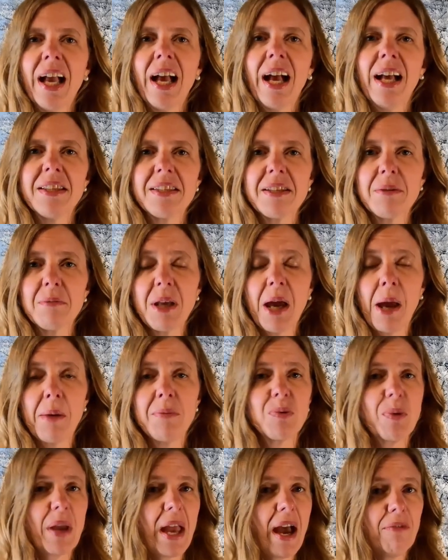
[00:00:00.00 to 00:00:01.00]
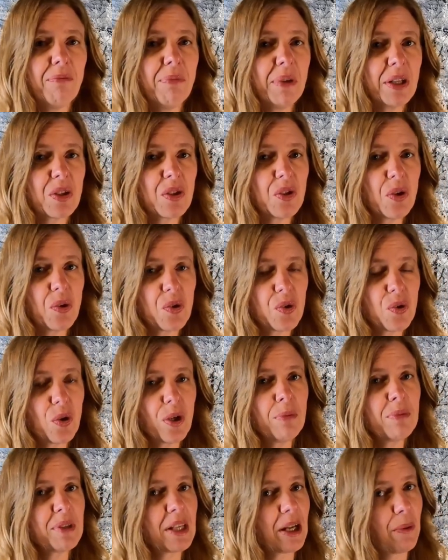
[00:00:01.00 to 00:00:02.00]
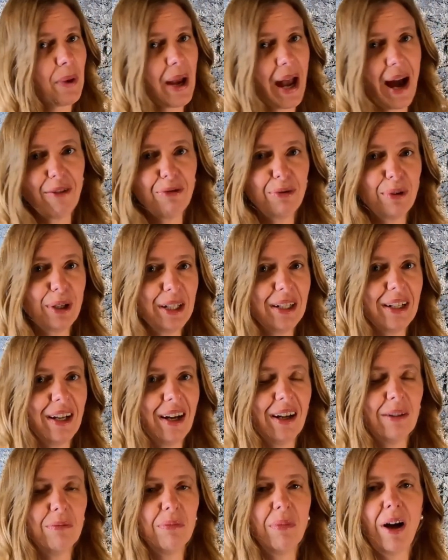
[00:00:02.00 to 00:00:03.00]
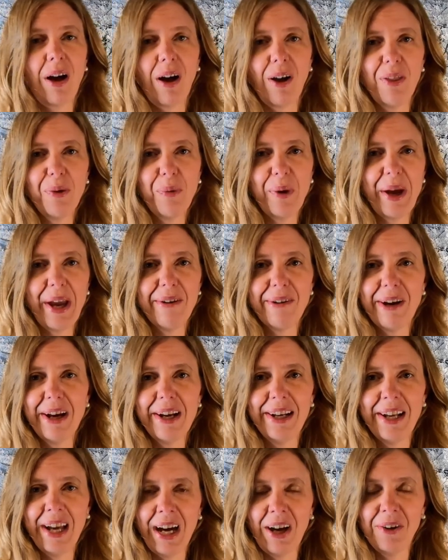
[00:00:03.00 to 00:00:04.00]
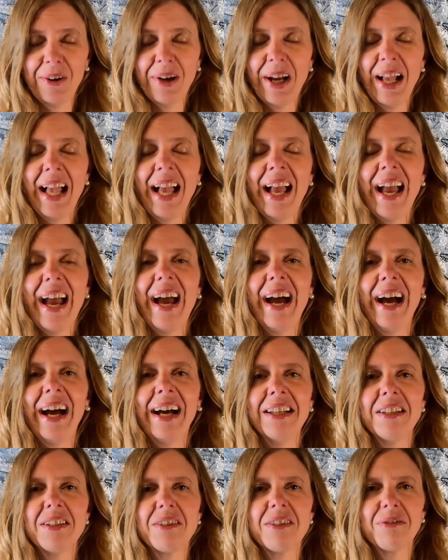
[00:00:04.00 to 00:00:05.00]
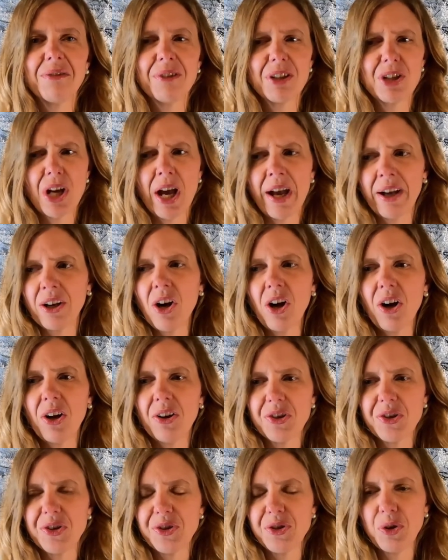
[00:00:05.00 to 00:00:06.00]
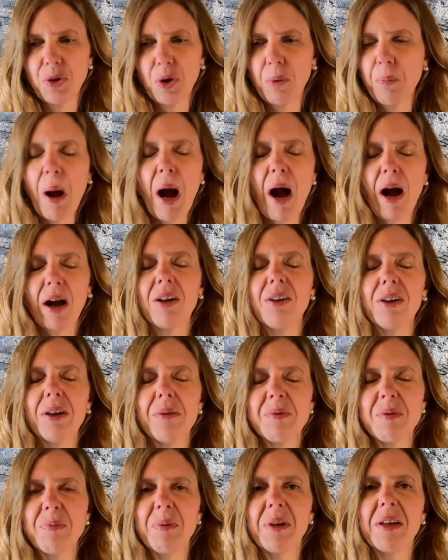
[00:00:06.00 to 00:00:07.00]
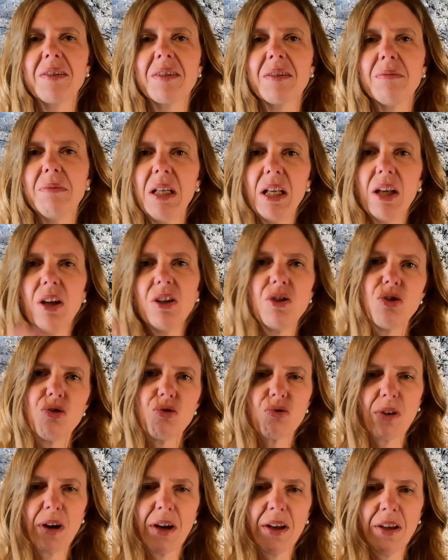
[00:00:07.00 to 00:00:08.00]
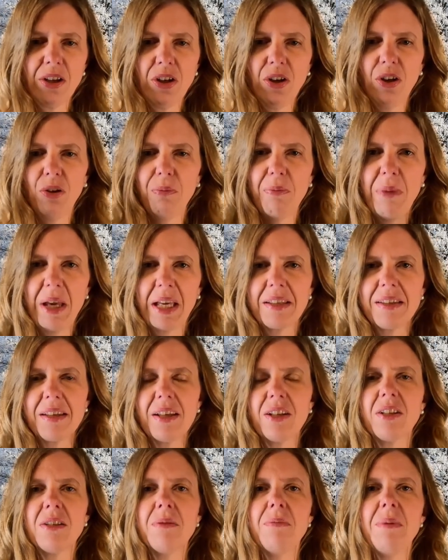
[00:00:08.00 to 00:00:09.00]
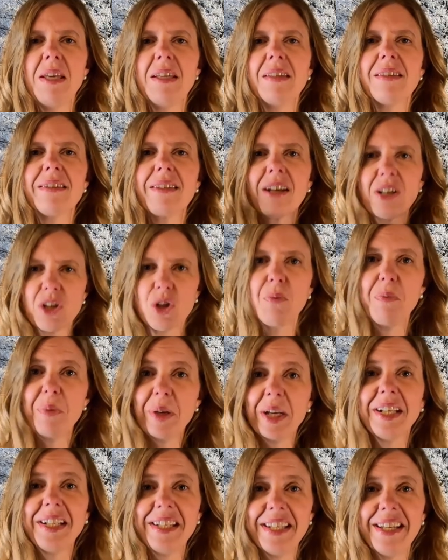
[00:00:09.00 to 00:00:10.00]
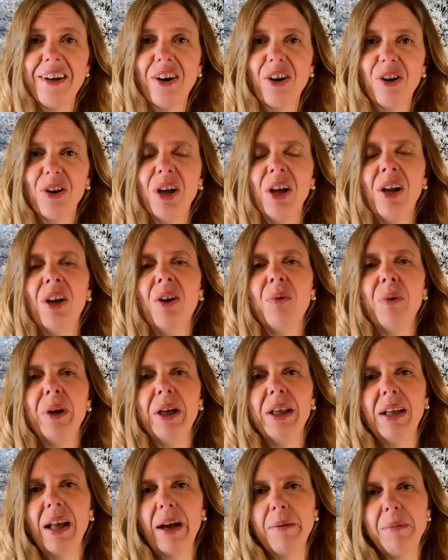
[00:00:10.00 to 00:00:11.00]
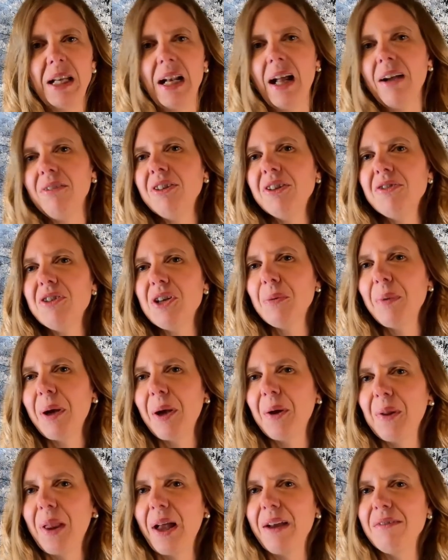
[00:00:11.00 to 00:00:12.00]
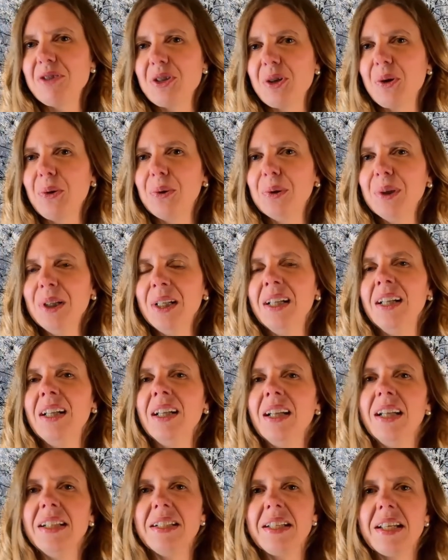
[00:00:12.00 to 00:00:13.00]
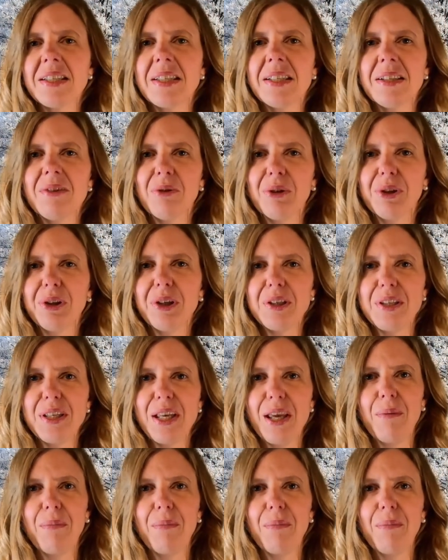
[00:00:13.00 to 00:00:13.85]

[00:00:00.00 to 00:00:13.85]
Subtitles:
and sometimes we have big snowstorms, like we have one on the way right now, and which I call snowpocalypse because the media makes it to be such a big deal when I've lived here my whole life, so it doesn't really seem